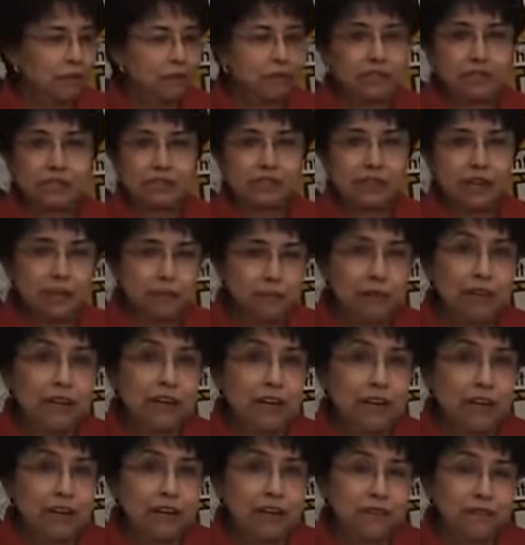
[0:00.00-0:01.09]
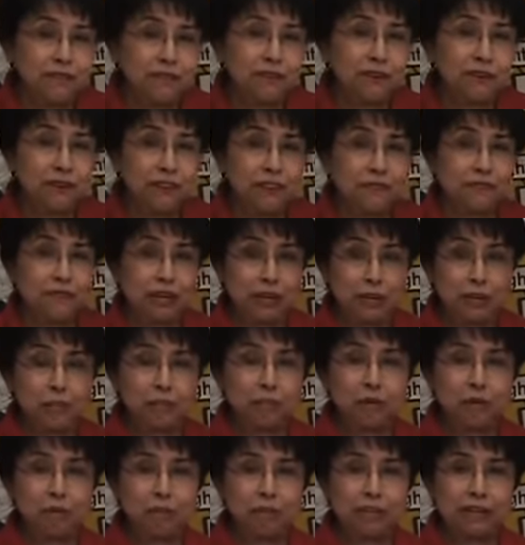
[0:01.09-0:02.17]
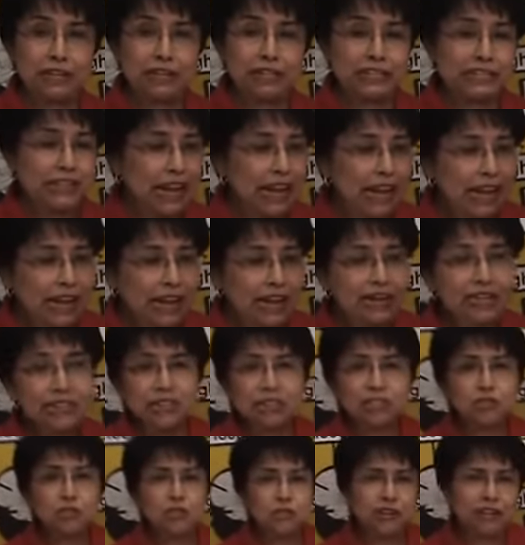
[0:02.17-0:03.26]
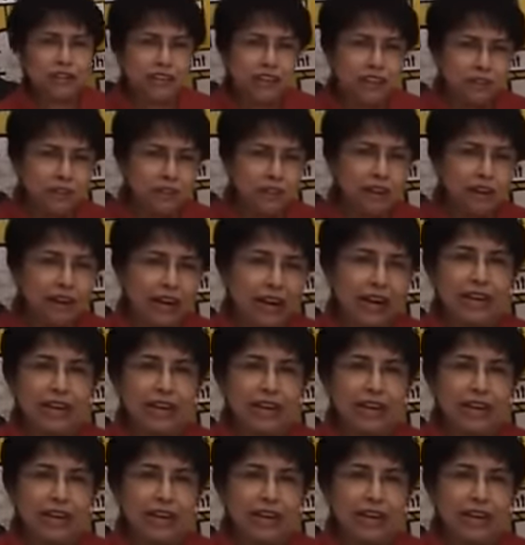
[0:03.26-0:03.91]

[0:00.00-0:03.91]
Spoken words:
I'm just stopping here for the video purpose and just to give you an